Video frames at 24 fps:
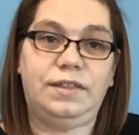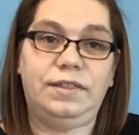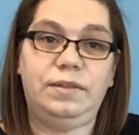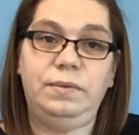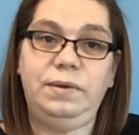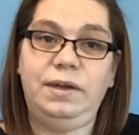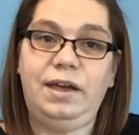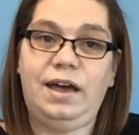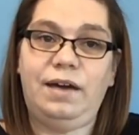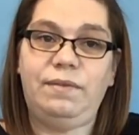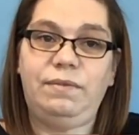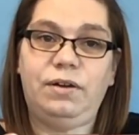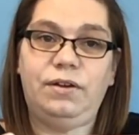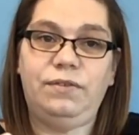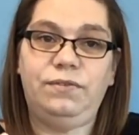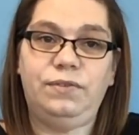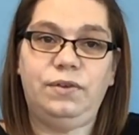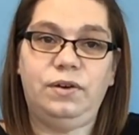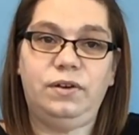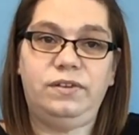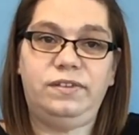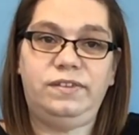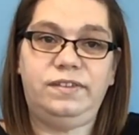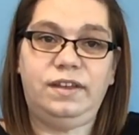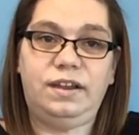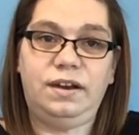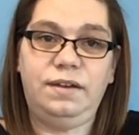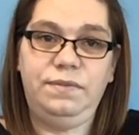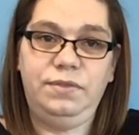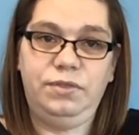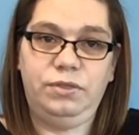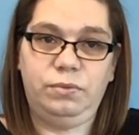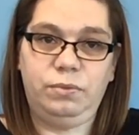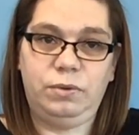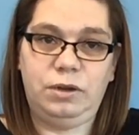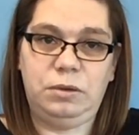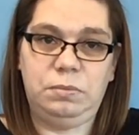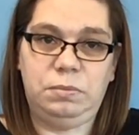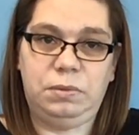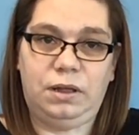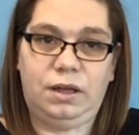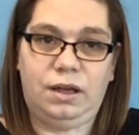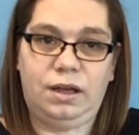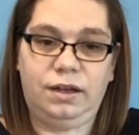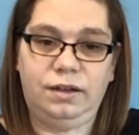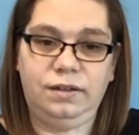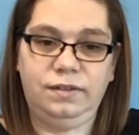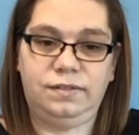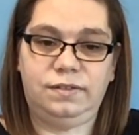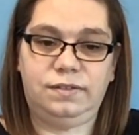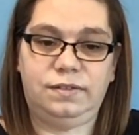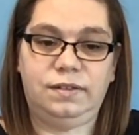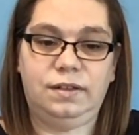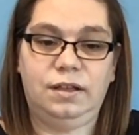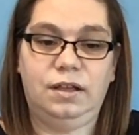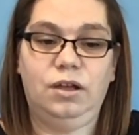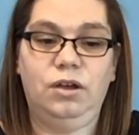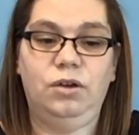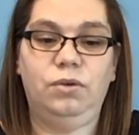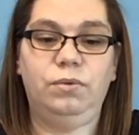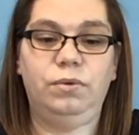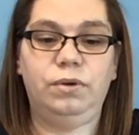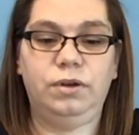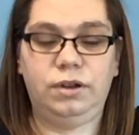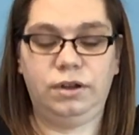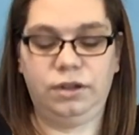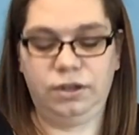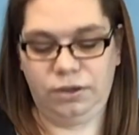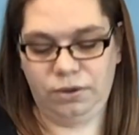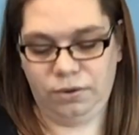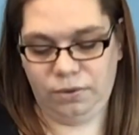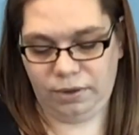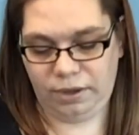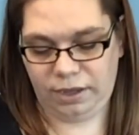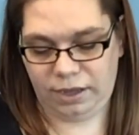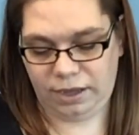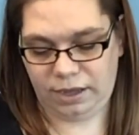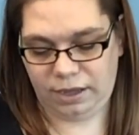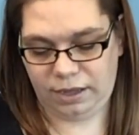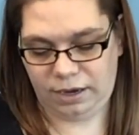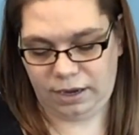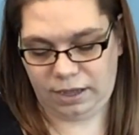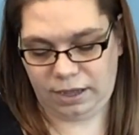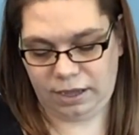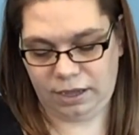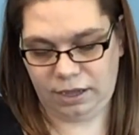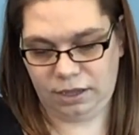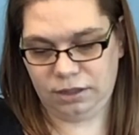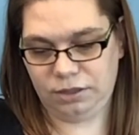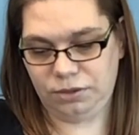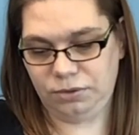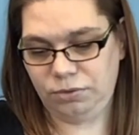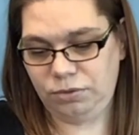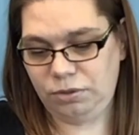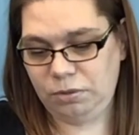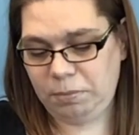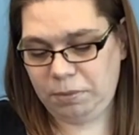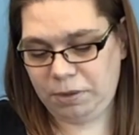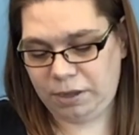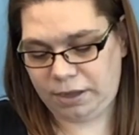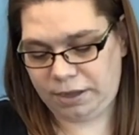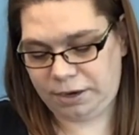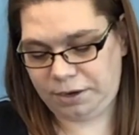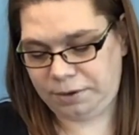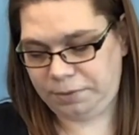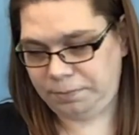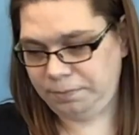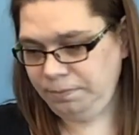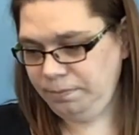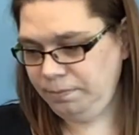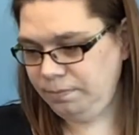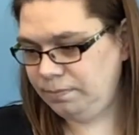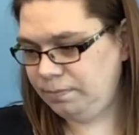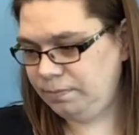that we have our first set of 3 blocks, we're going to go ahead and glue the bottom.